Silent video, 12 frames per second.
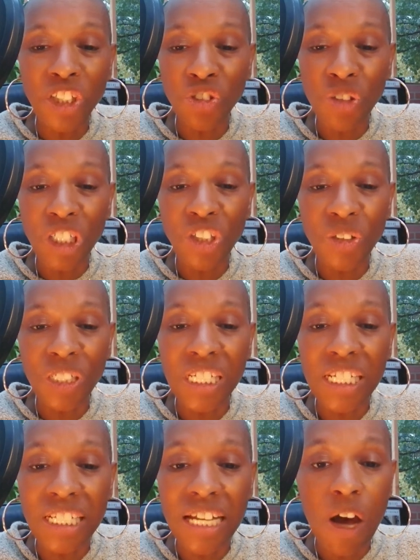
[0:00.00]
structure in
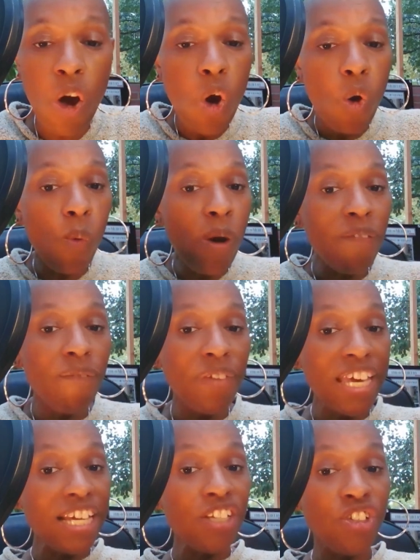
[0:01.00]
detail? What
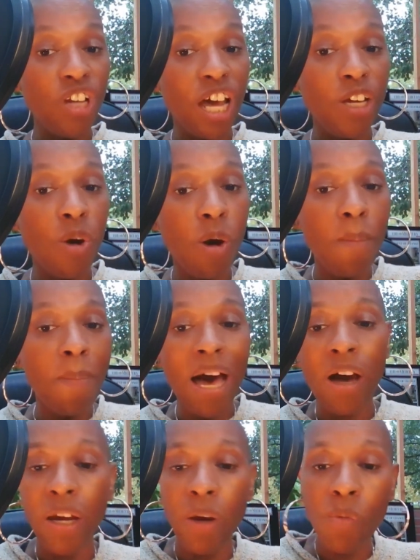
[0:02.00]
fees should I know
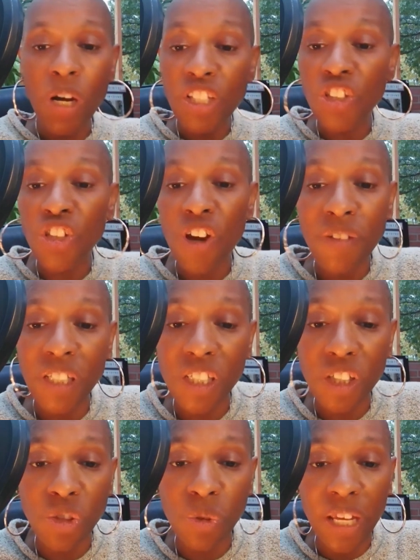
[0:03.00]
about, and what
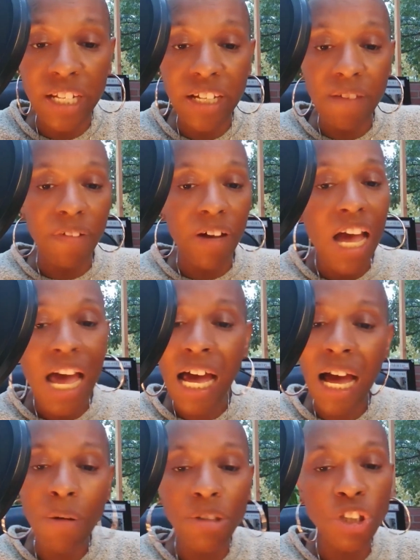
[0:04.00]
services do they cover?
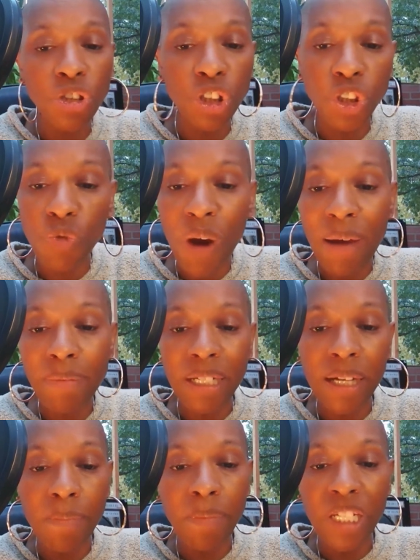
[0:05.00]
How would you describe the
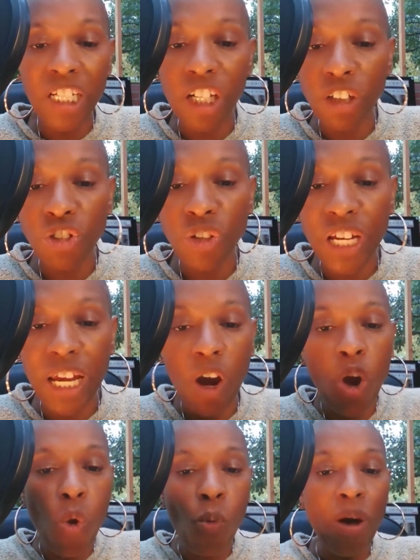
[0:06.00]
company culture here?
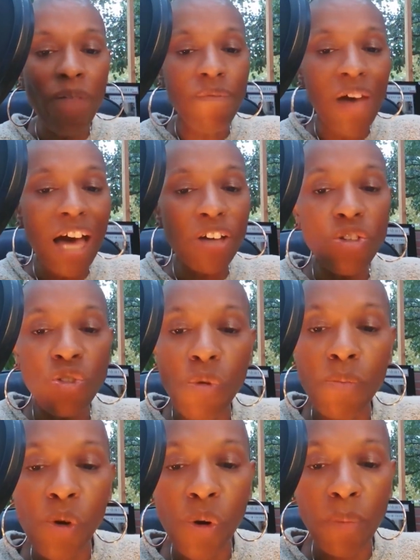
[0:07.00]
What values are
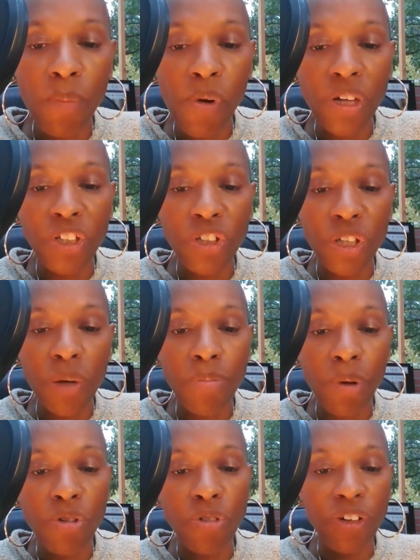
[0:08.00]
more important to your
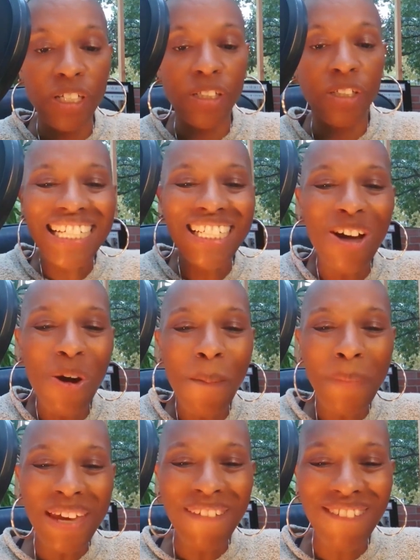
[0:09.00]
brokerage?
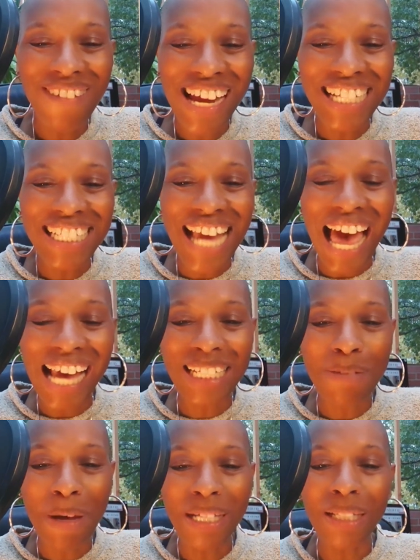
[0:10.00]
Don't be afraid to
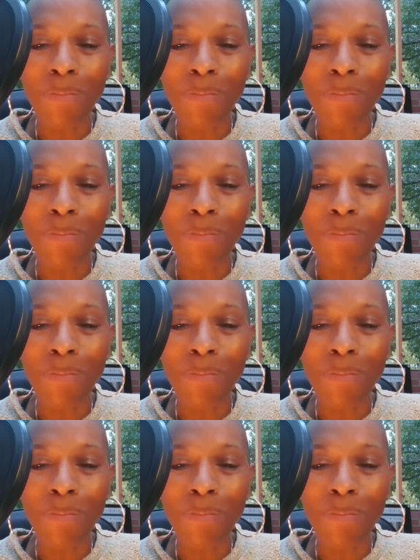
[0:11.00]
ask about the